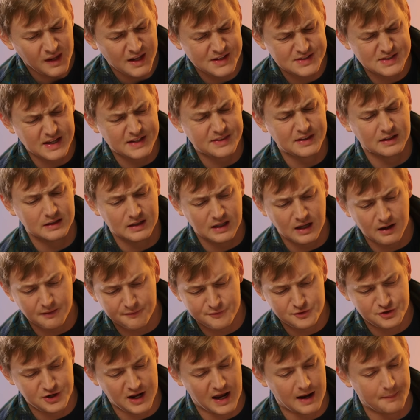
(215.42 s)
It's like the
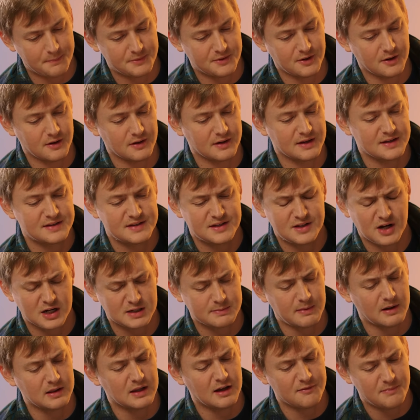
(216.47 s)
love chapter. It
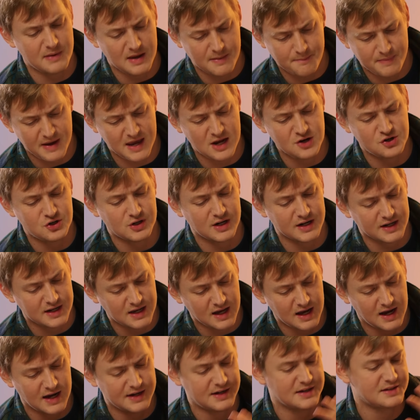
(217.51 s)
talks about love being patient and
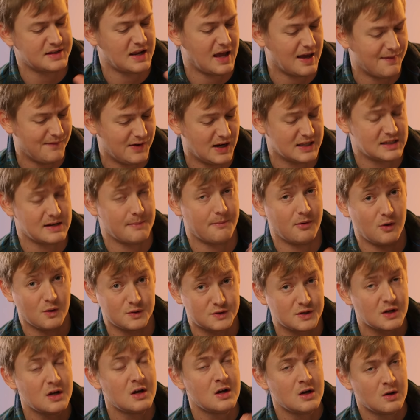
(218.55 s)
kind, doesn't envy, doesn't
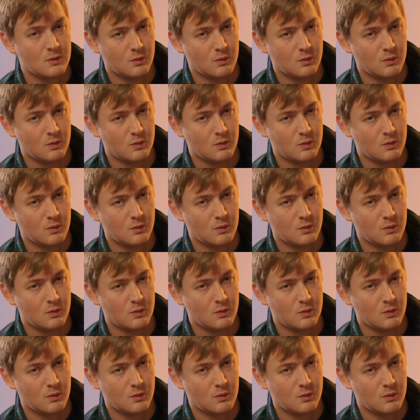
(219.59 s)
boast.